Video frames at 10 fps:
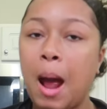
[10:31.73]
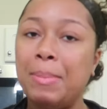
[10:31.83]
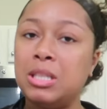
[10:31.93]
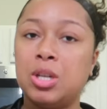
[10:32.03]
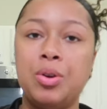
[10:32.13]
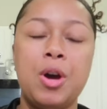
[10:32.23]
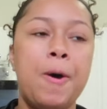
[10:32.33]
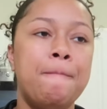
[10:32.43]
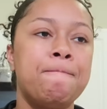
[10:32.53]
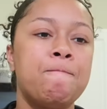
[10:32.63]
I'm about to go,
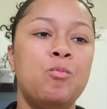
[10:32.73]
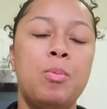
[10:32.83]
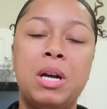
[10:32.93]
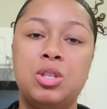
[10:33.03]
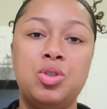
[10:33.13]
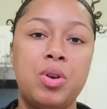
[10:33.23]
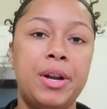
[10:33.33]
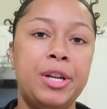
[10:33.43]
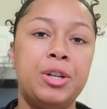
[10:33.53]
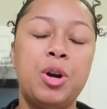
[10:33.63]
y'all. We're about to enjoy
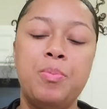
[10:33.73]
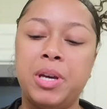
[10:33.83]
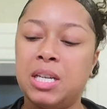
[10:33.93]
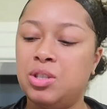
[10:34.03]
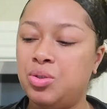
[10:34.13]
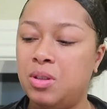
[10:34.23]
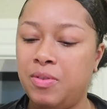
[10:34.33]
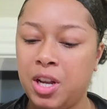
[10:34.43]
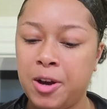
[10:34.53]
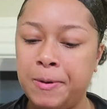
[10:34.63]
our dinner. I hope you guys enjoyed the
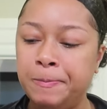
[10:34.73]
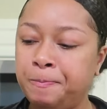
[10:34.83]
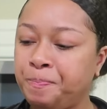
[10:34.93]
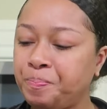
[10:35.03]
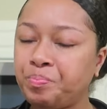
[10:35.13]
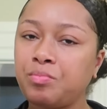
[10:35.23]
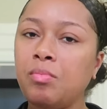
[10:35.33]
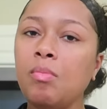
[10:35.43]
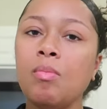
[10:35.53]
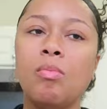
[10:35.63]
video.
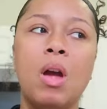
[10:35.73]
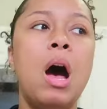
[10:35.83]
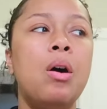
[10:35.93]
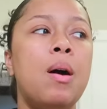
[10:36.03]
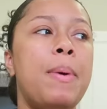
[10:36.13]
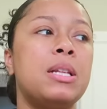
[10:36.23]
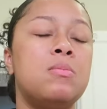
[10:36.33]
I'll come back